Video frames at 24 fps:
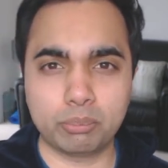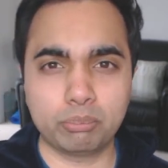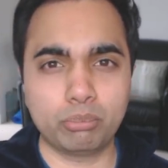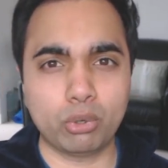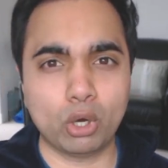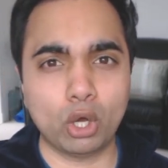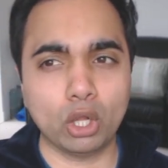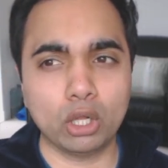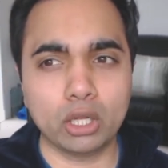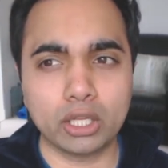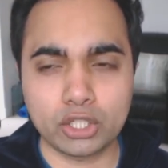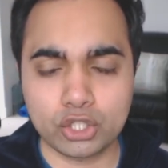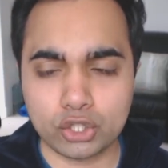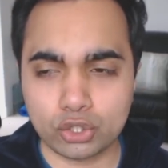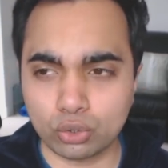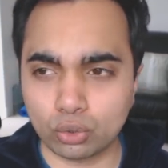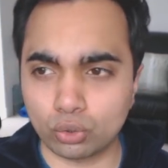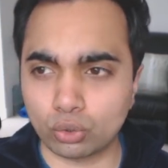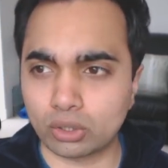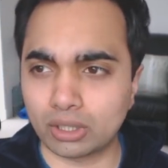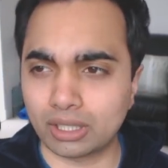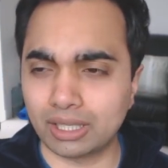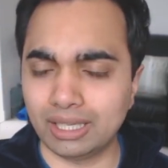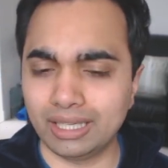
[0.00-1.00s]
polished
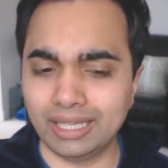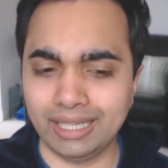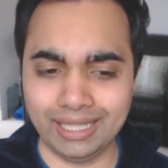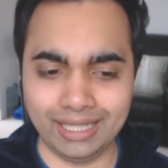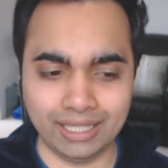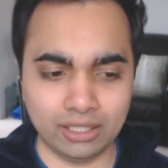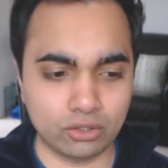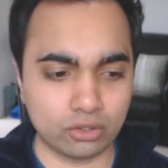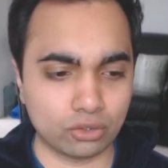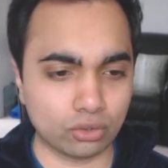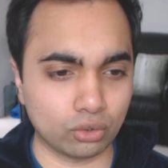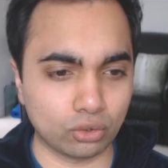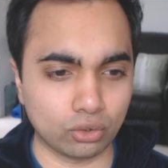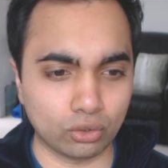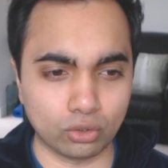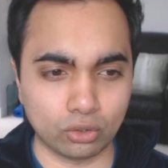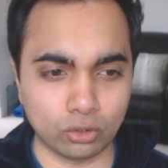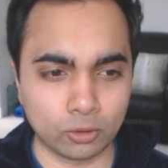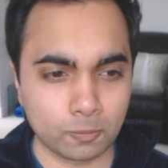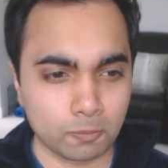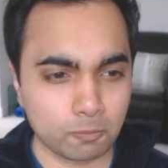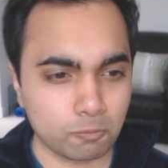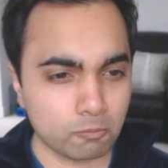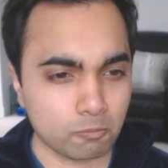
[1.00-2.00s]
or cleaned,
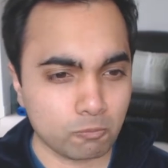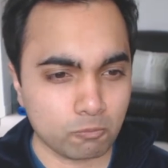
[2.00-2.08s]
or